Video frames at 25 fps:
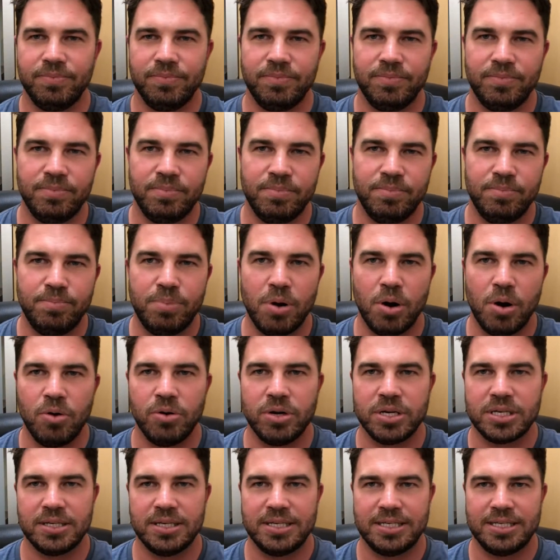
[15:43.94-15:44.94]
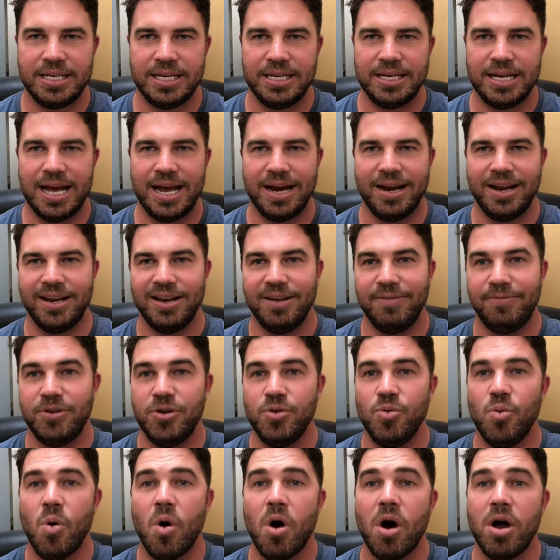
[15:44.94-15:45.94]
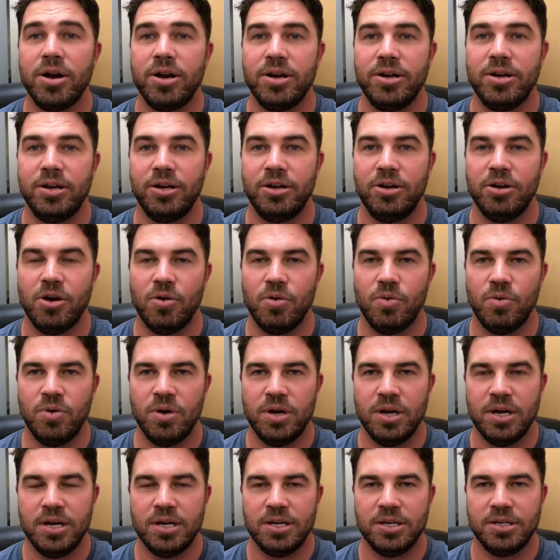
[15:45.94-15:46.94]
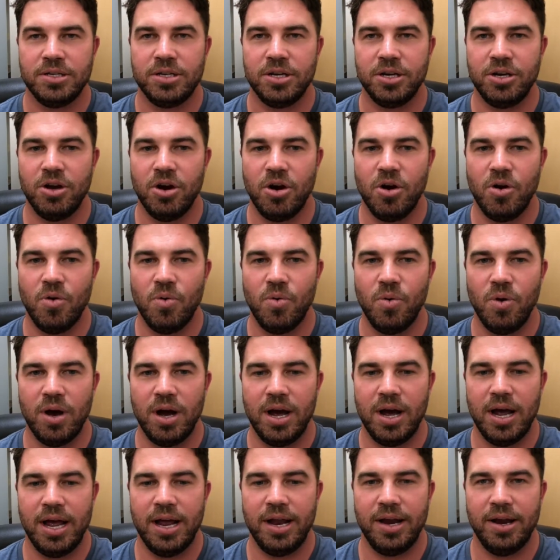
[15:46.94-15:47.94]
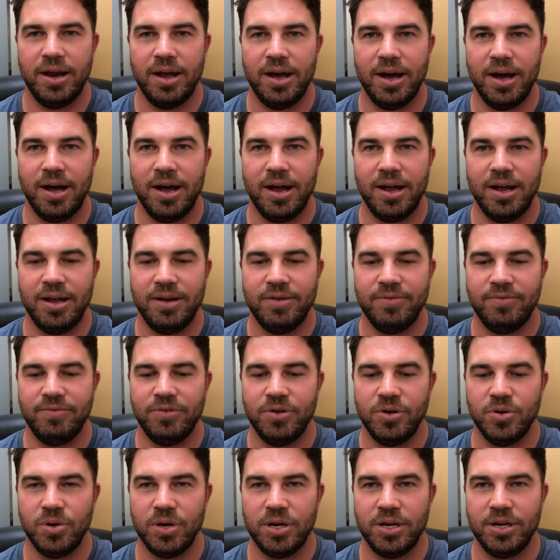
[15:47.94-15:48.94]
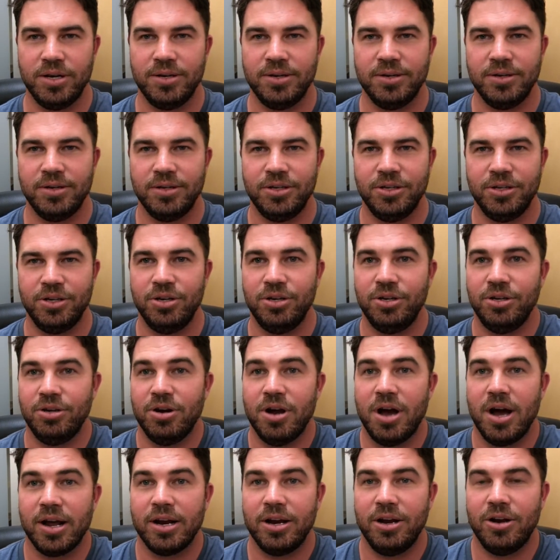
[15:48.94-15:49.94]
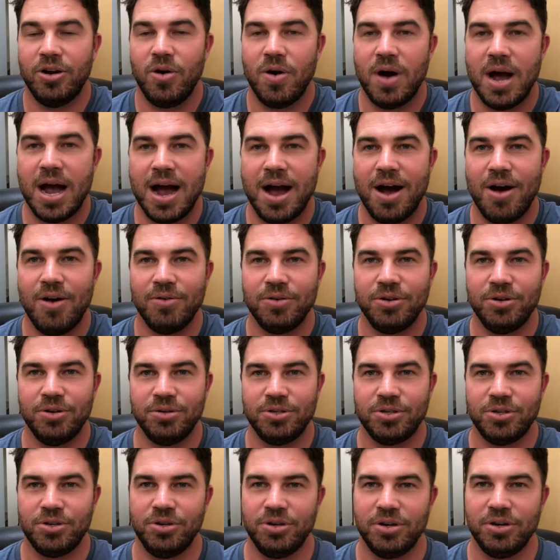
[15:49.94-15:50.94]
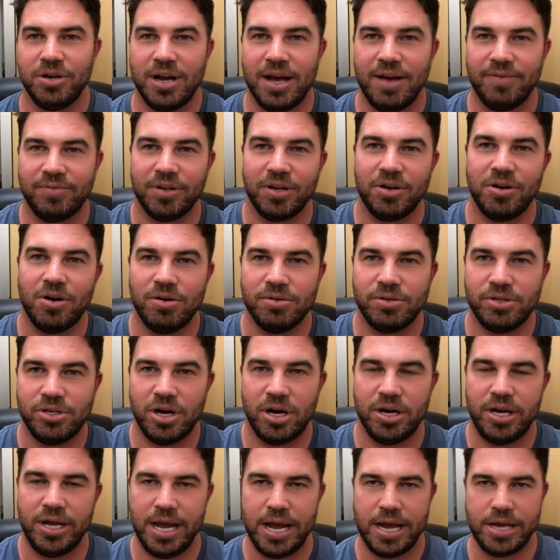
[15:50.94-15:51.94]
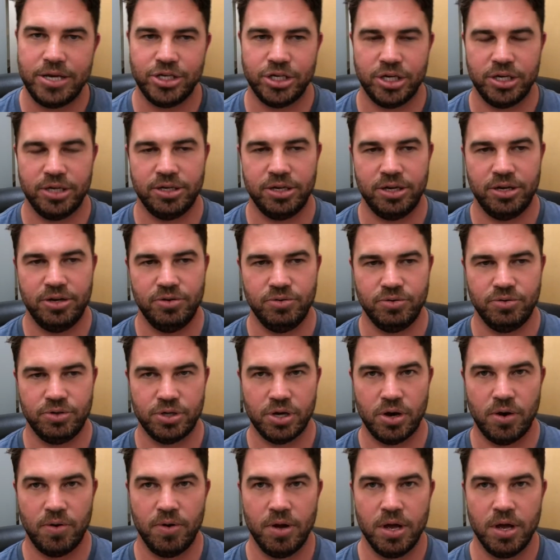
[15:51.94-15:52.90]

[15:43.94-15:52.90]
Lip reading: bogus listing data. And if you wanted to go and view it, you're not going to know how. So you're going to have to call Johnny Agent to do so.